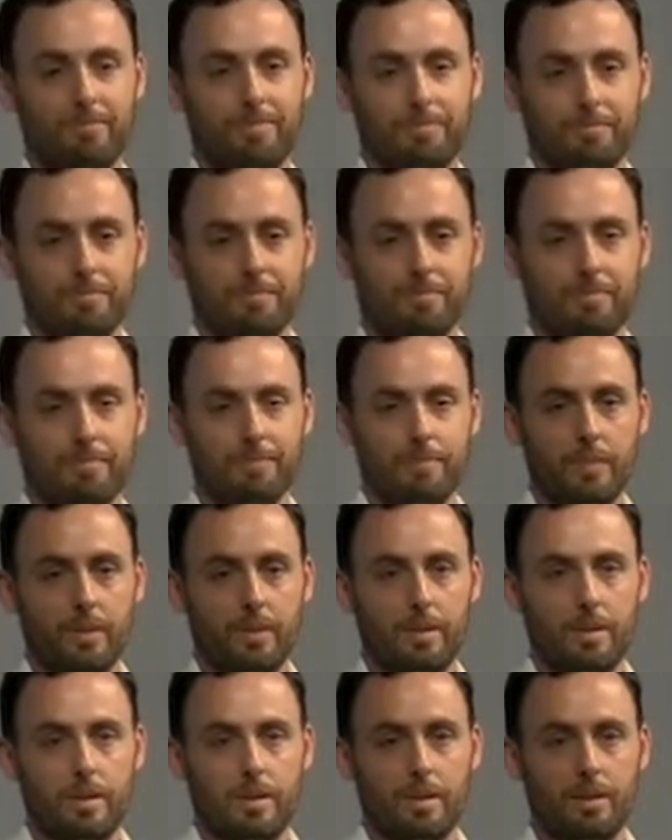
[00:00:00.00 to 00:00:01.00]

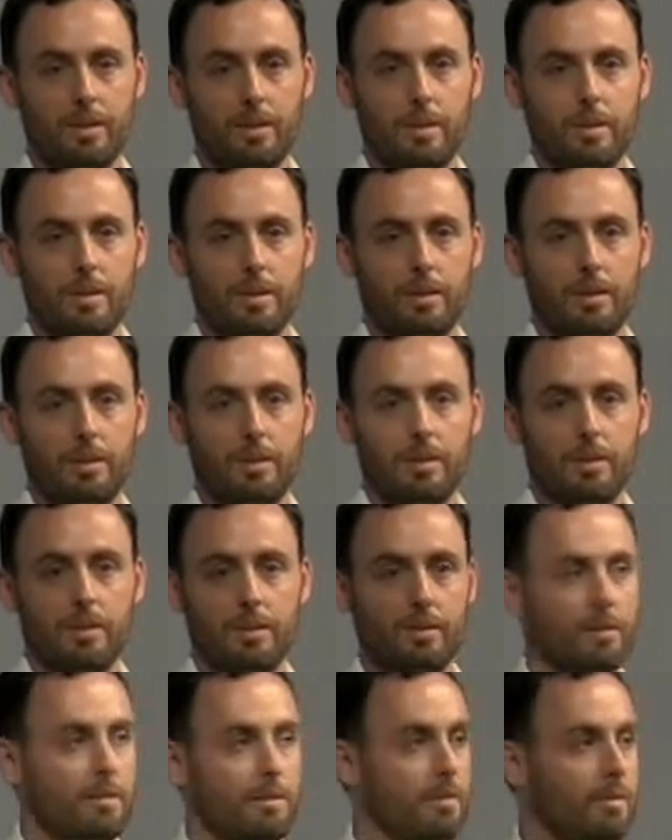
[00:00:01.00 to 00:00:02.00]

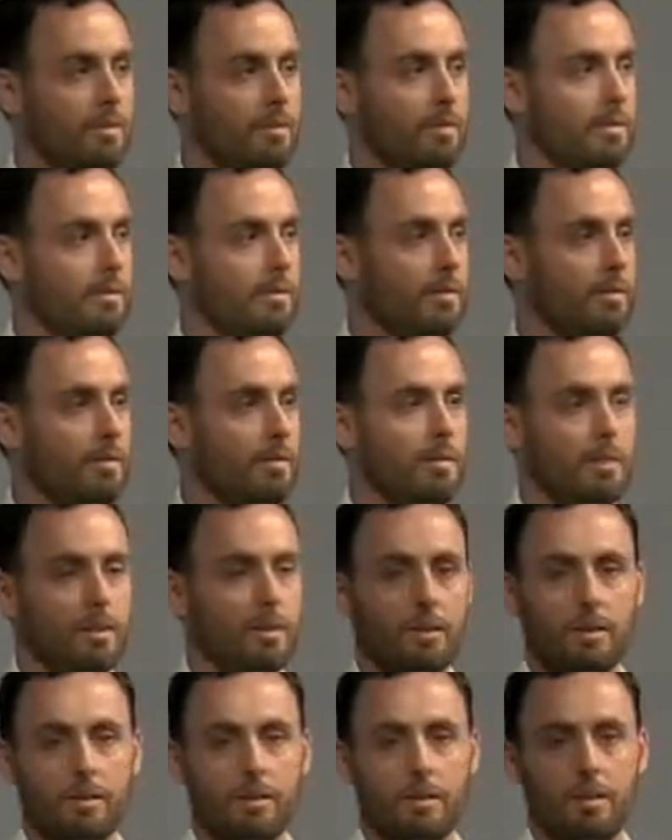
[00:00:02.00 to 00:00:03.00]

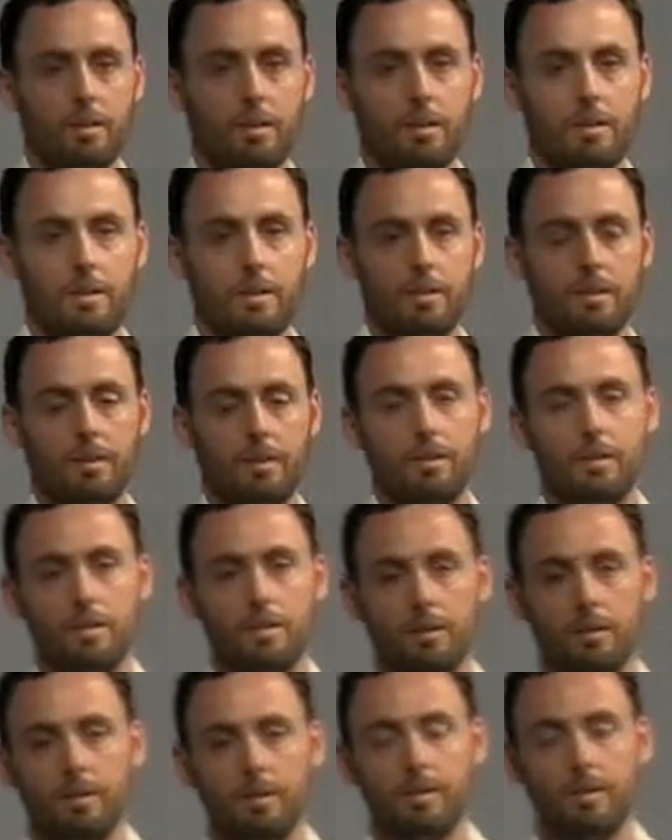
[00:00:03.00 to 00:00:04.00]

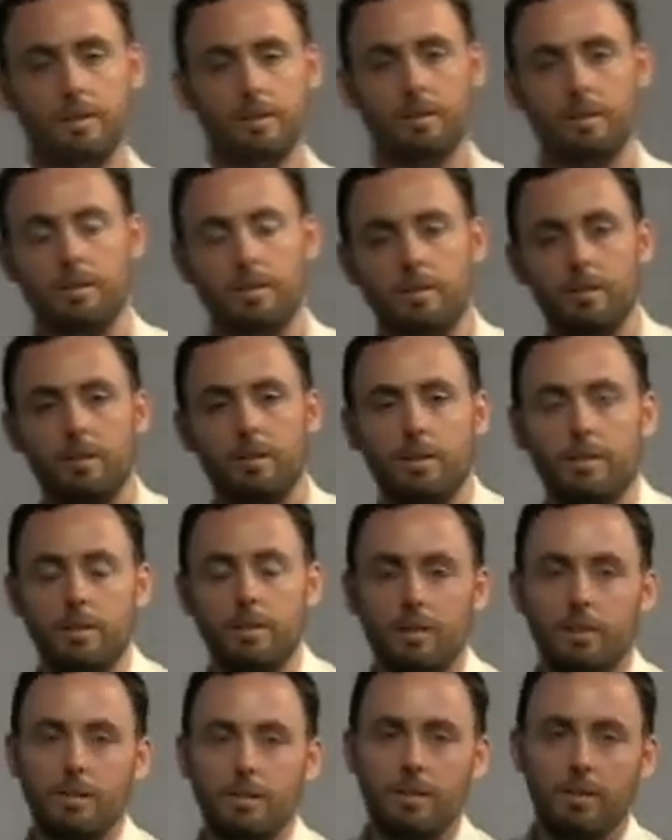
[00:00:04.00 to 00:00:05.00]

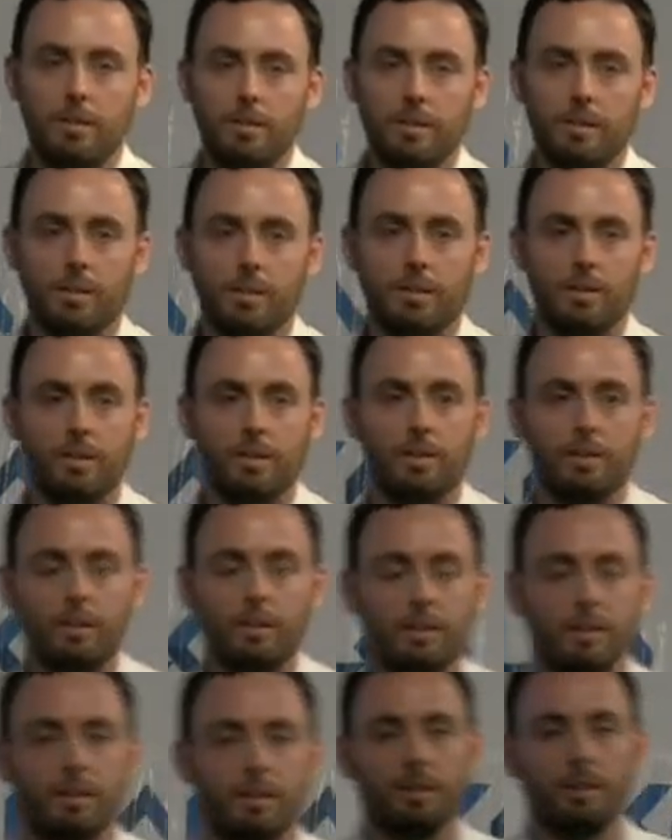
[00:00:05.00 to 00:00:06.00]

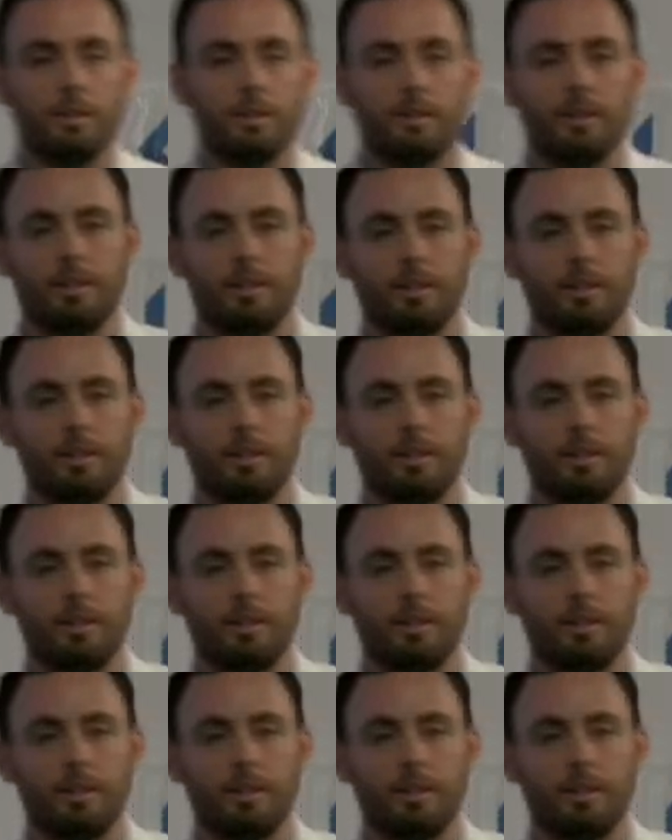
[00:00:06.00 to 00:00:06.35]
Nobody speaks.